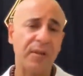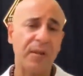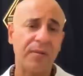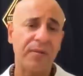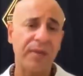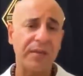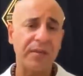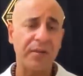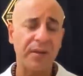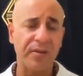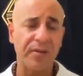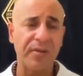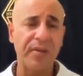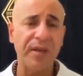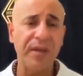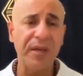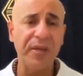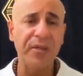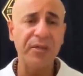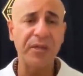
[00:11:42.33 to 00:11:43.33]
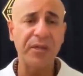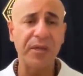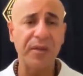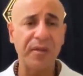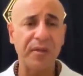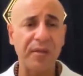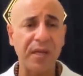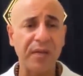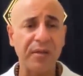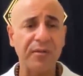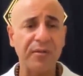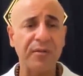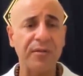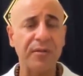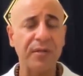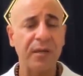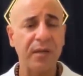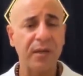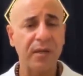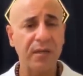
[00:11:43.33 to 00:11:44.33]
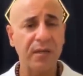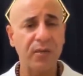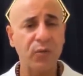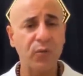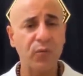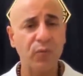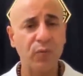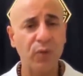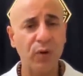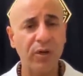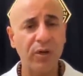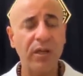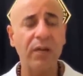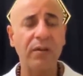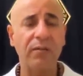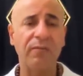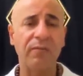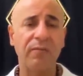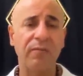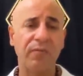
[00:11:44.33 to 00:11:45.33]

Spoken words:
that these things is working.